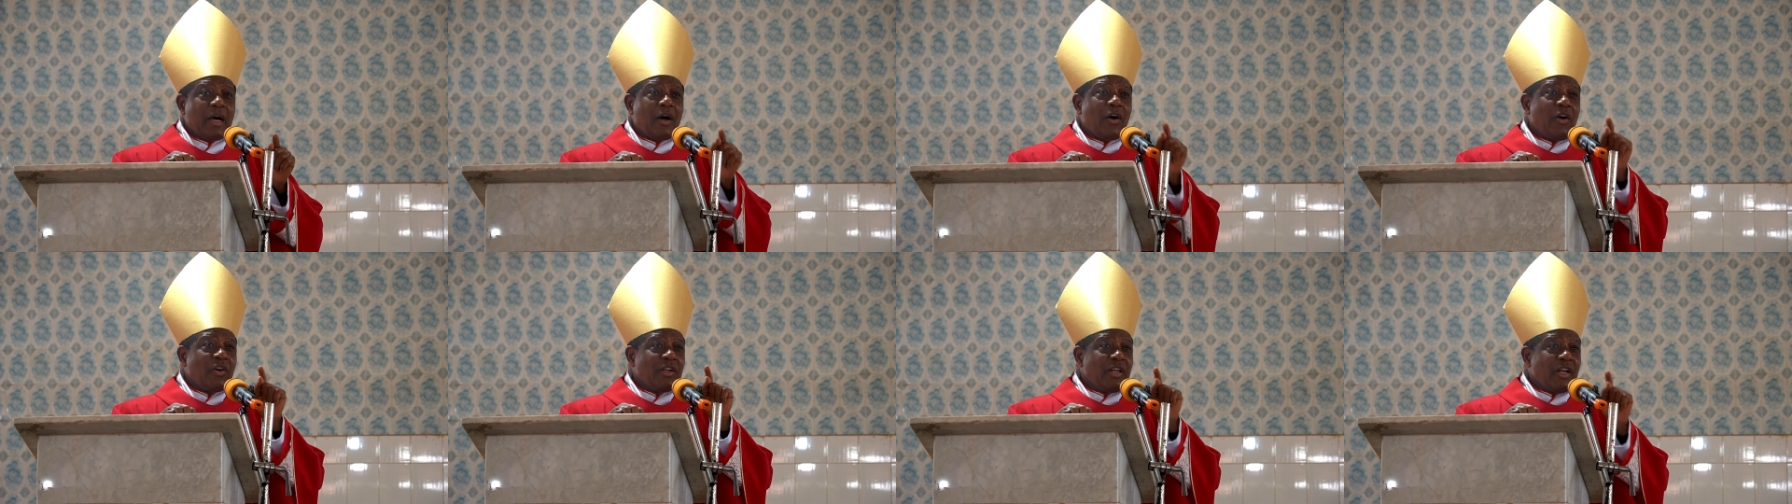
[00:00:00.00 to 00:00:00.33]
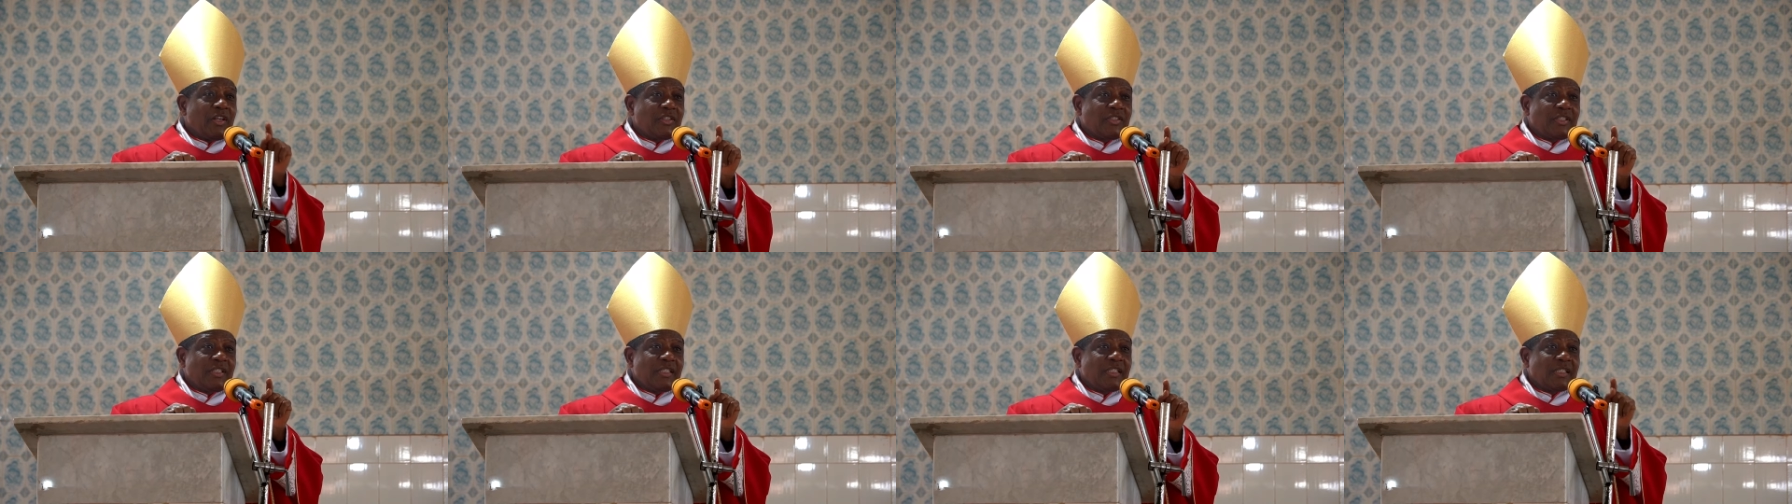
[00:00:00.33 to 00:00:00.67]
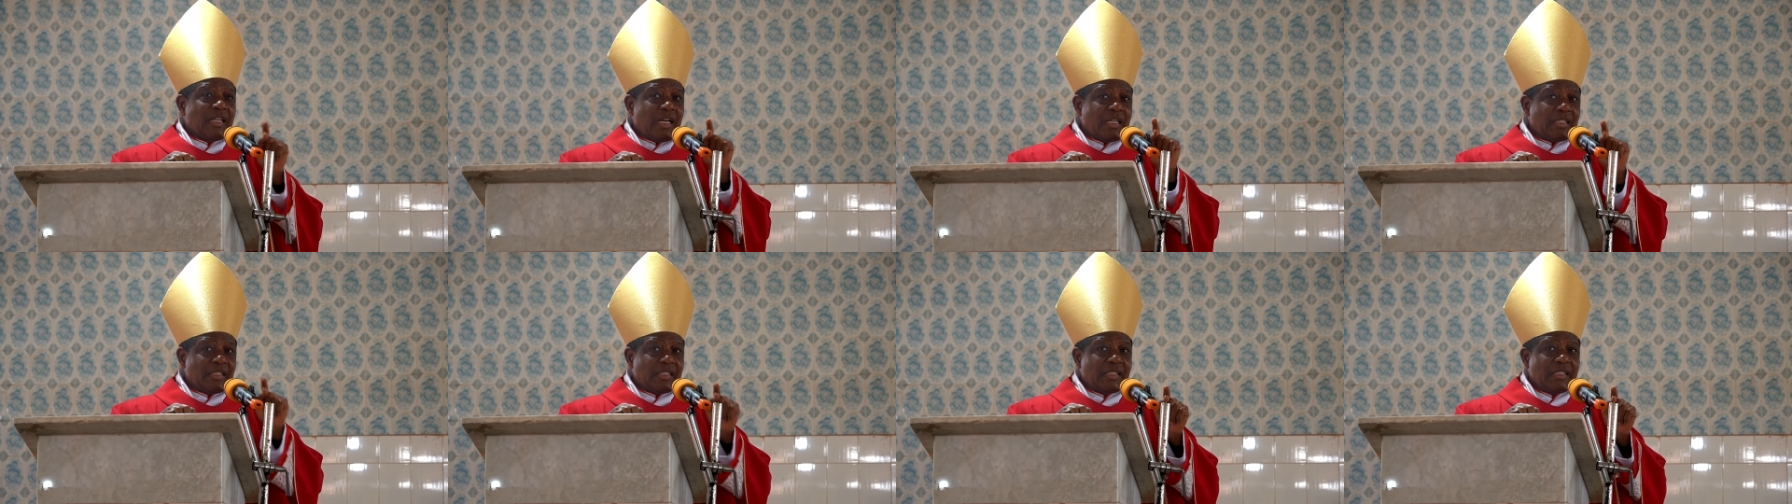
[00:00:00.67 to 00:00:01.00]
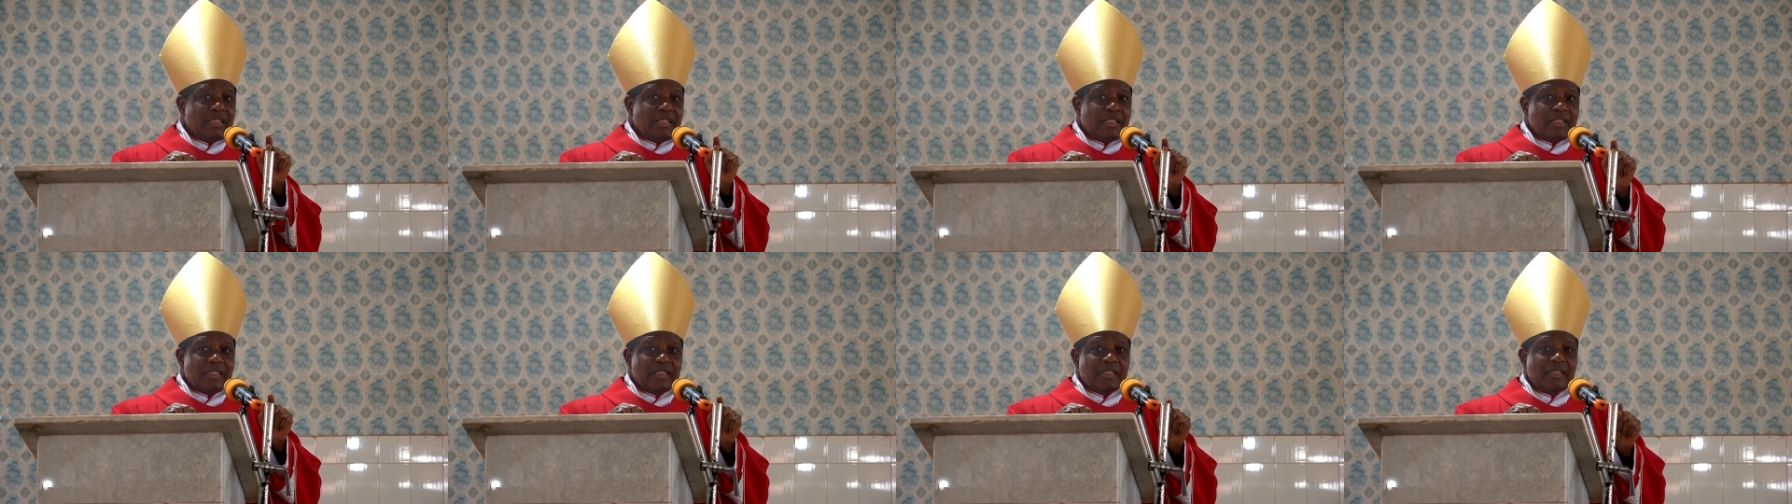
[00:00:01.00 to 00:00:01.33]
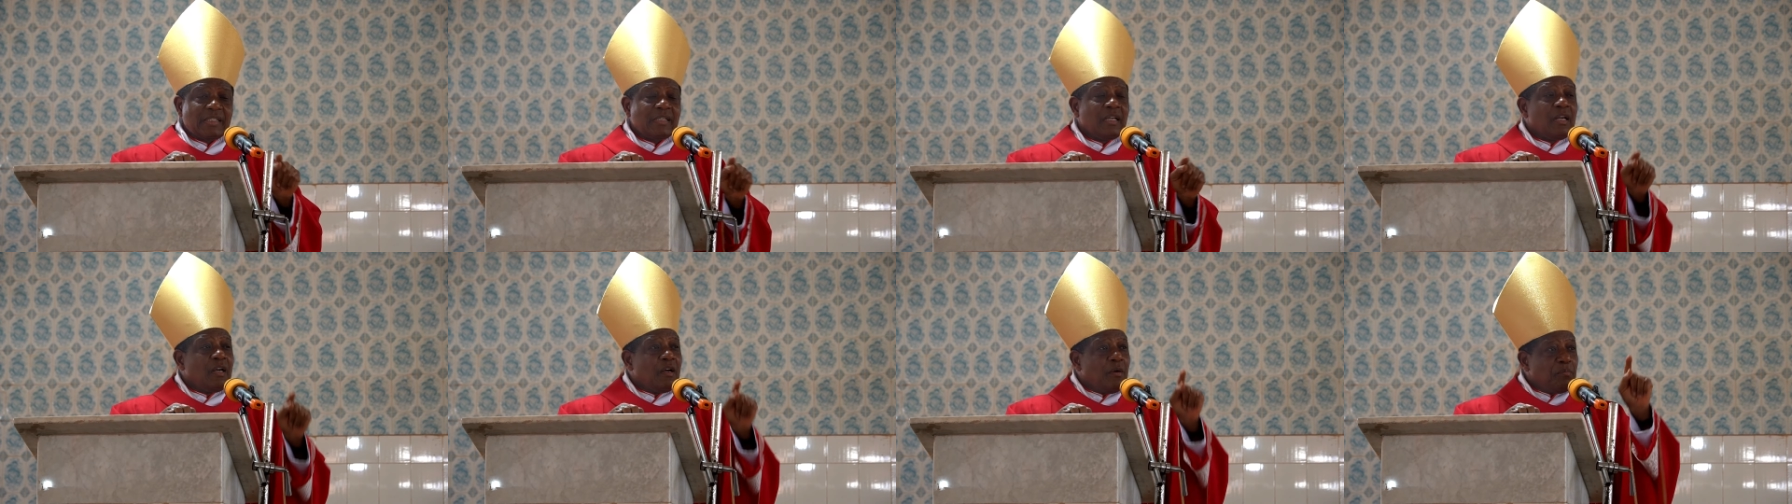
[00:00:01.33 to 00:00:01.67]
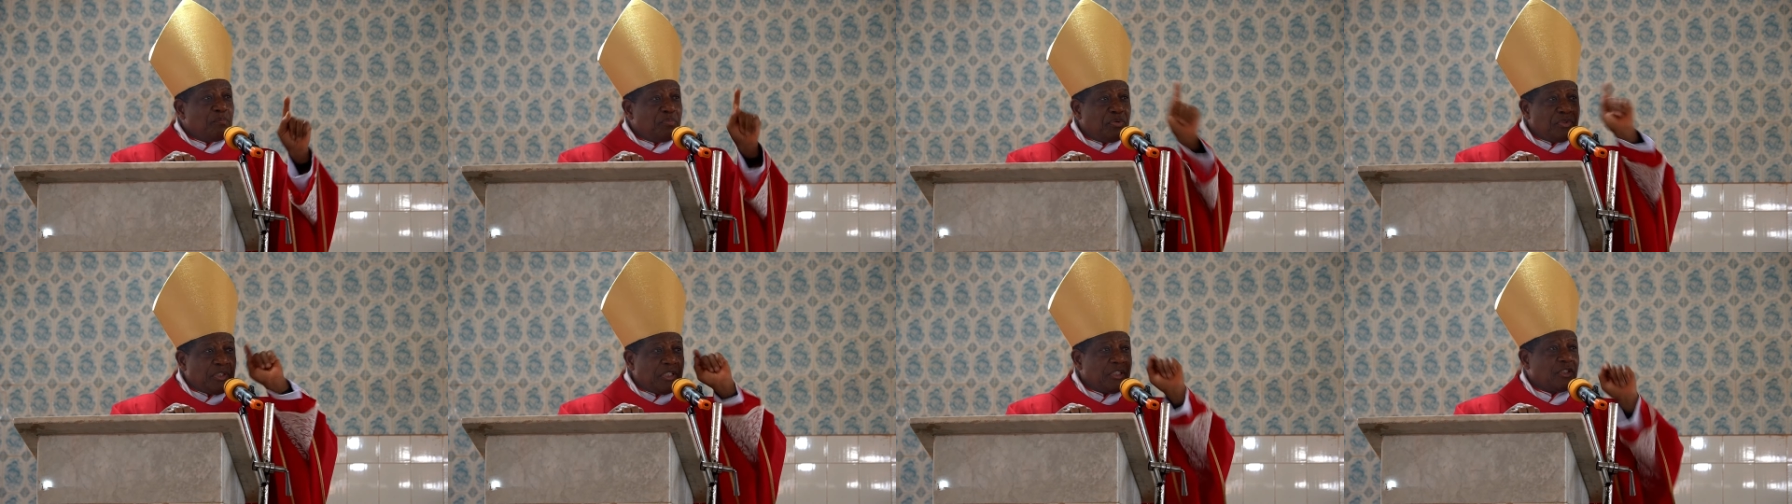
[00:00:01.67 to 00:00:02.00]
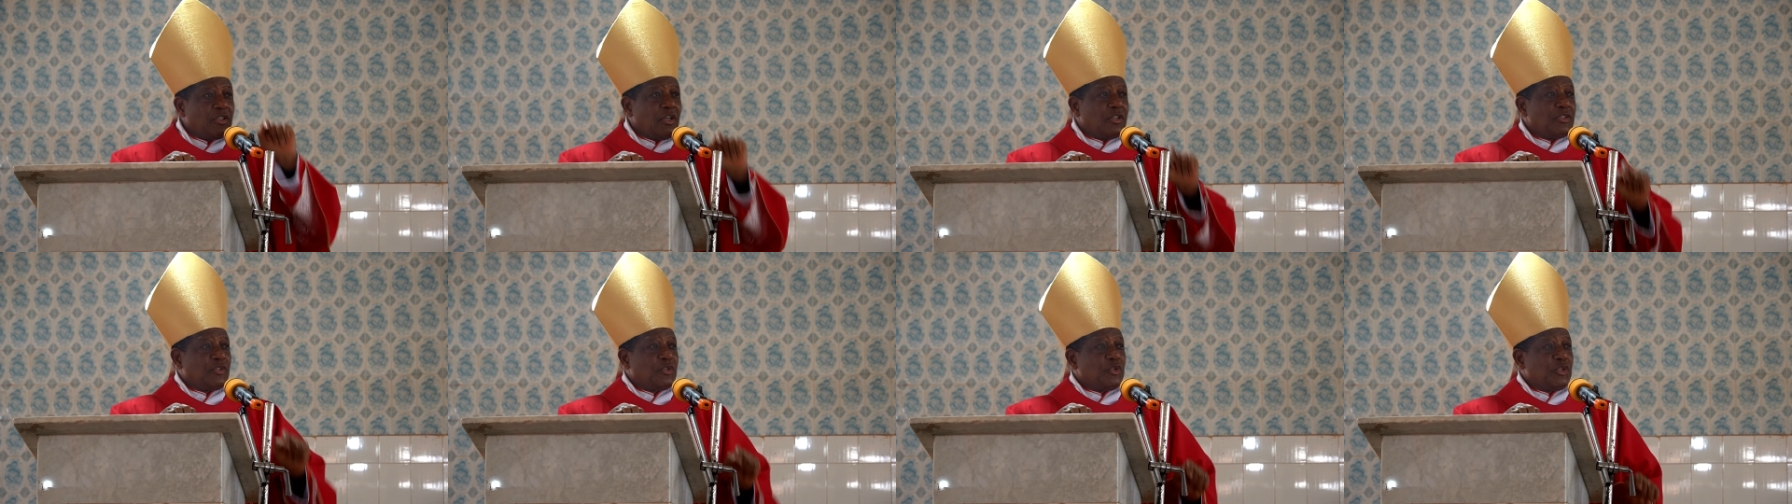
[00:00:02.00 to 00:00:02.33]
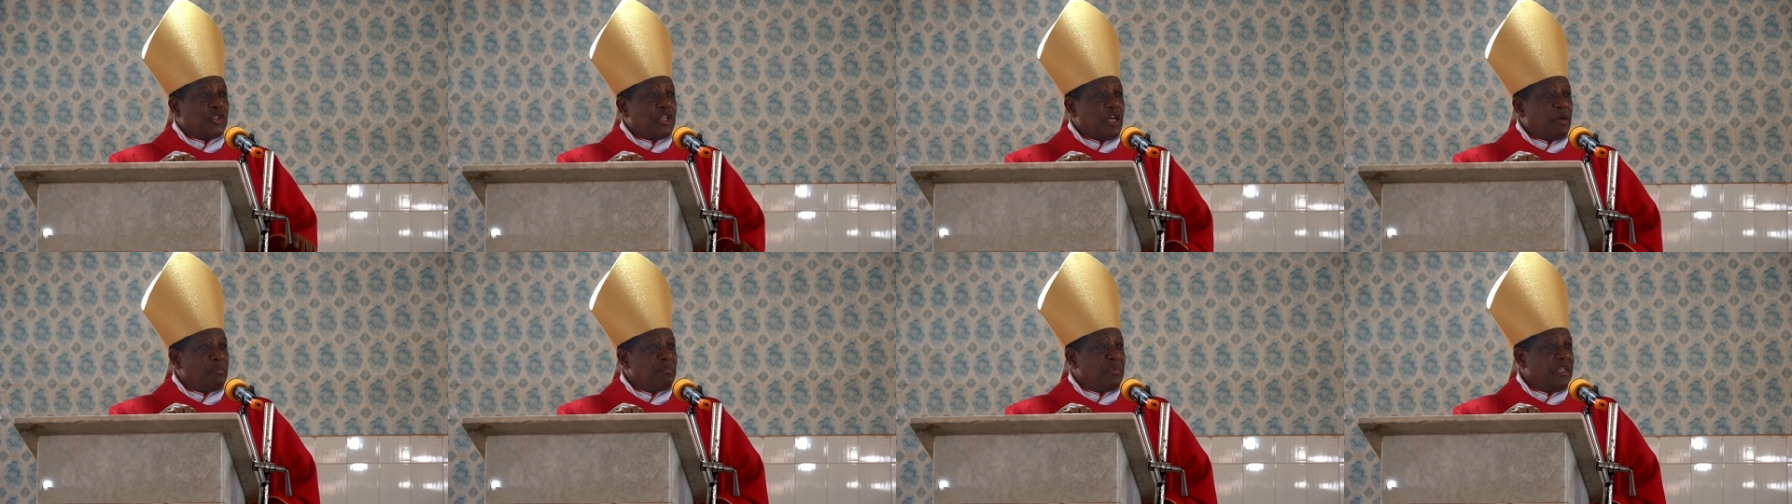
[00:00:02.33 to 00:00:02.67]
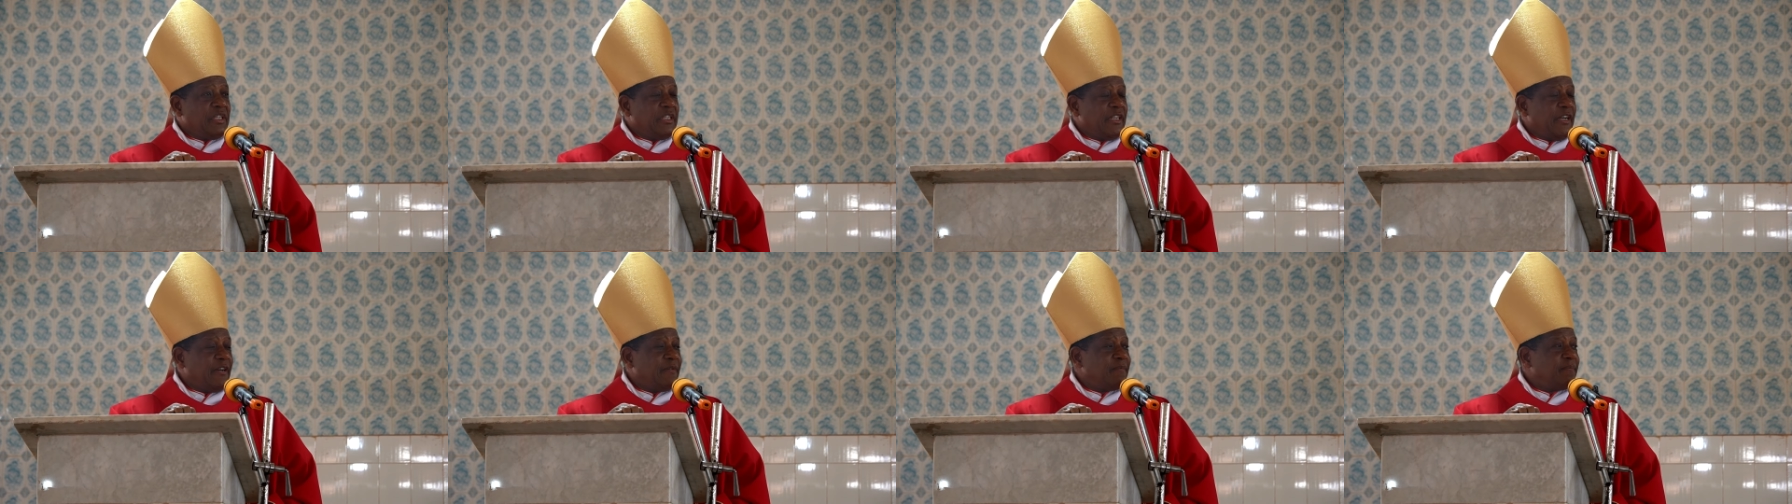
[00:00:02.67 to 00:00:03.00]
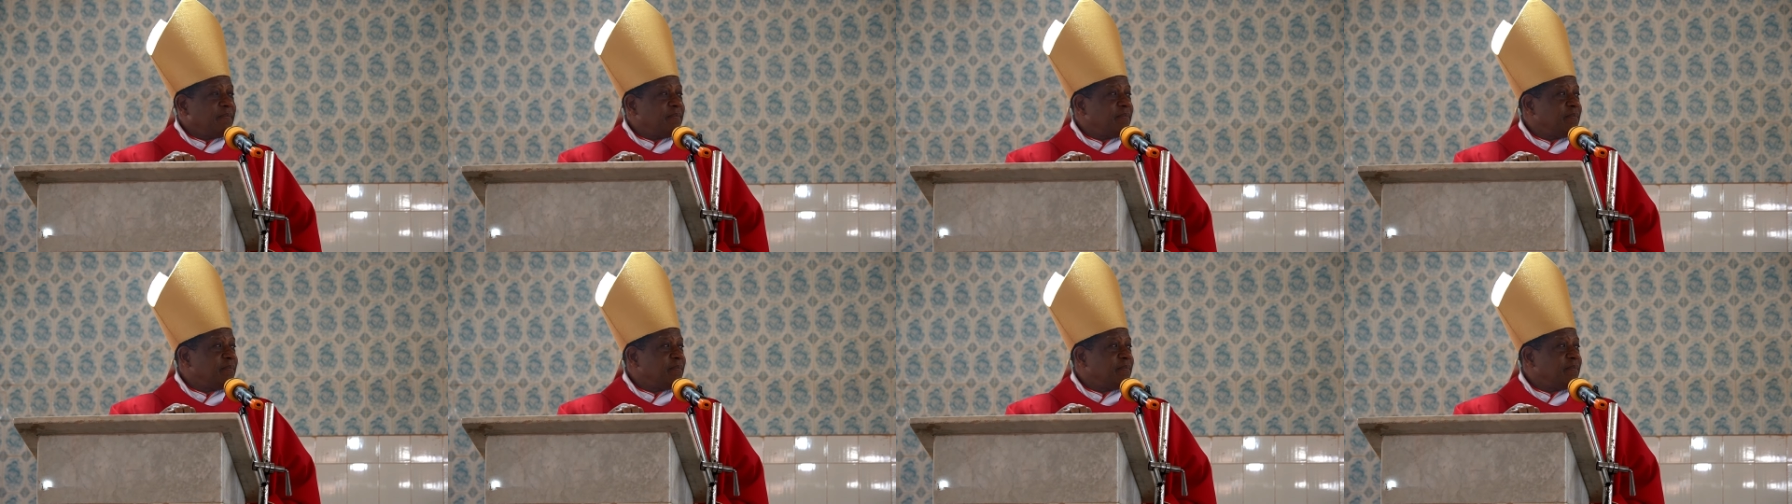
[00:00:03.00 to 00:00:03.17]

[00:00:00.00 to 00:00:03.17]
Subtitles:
or your sister sins, put it on social media